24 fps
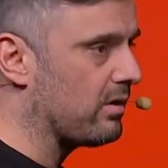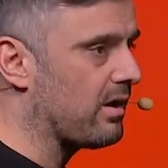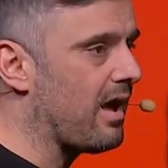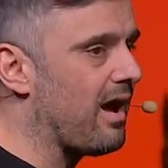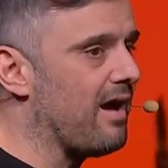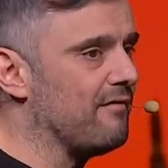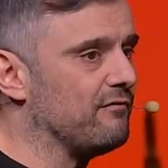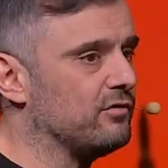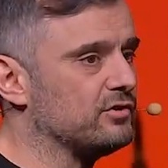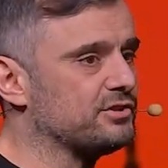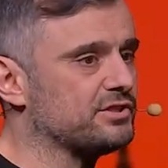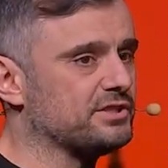
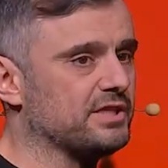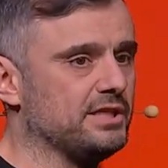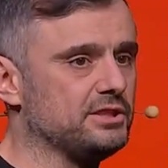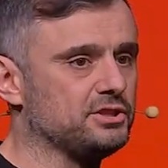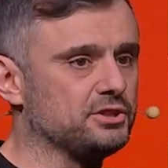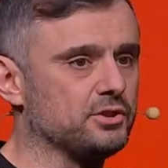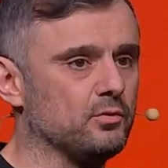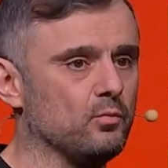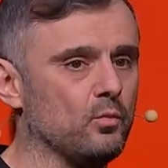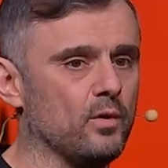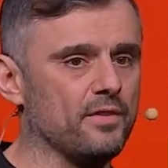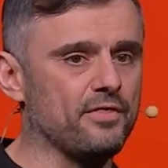
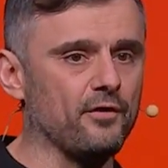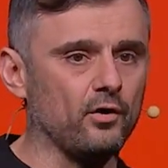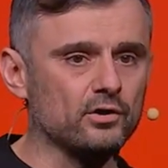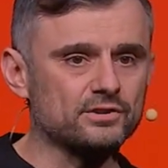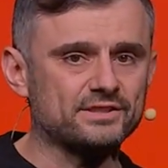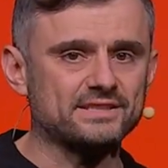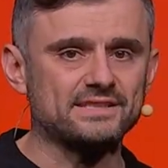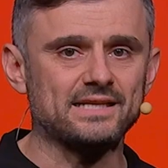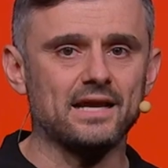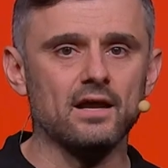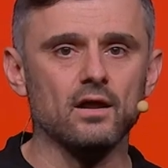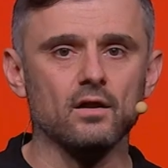conversation with
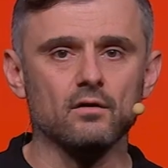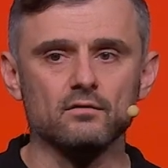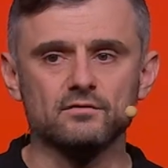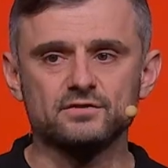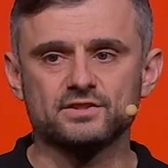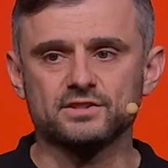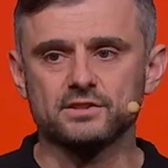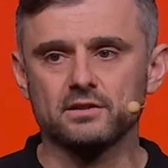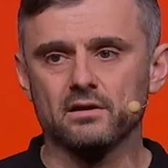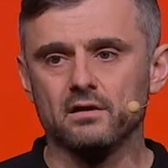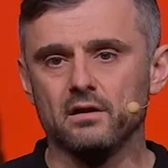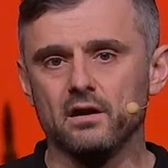
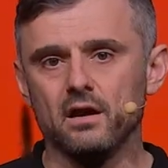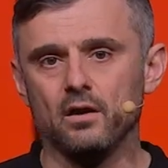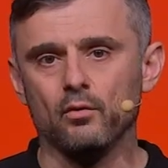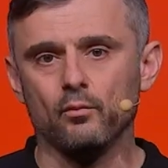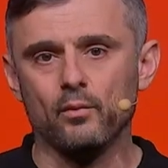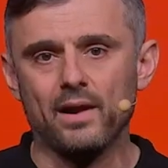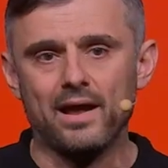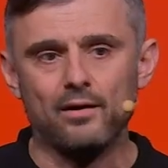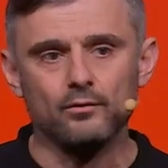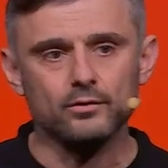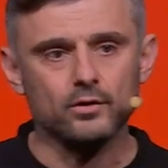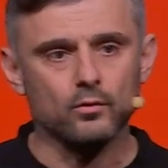ourselves
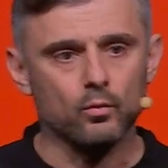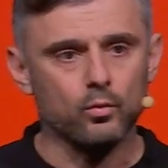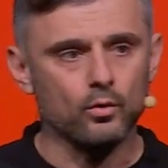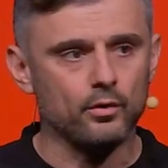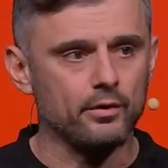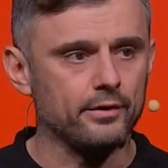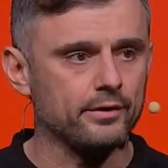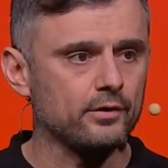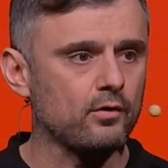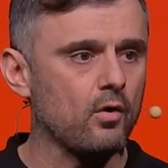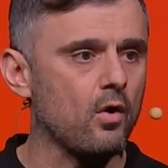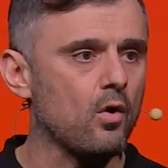around a
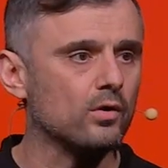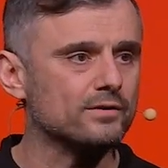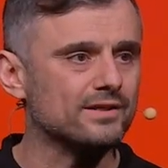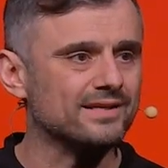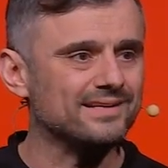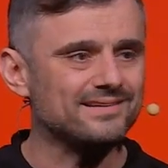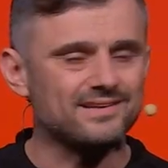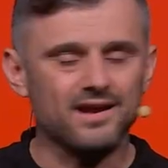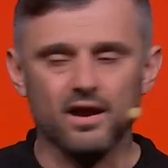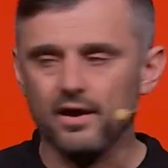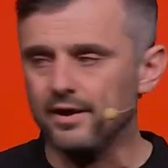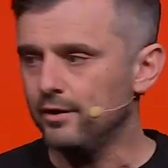word called
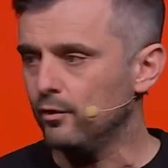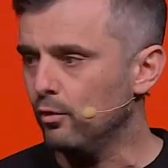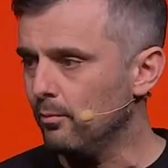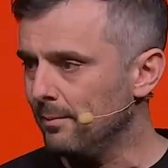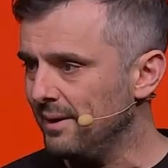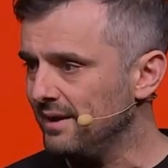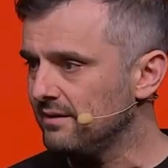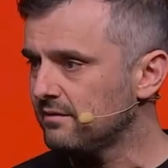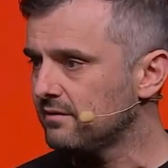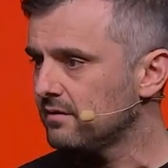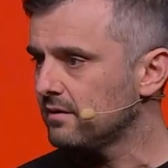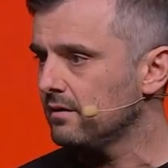
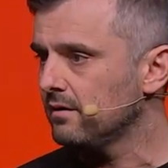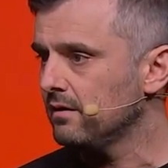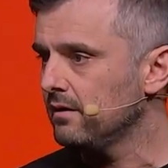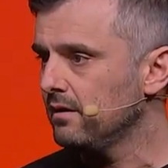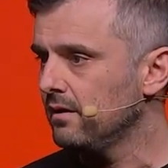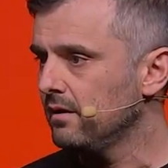entitlement.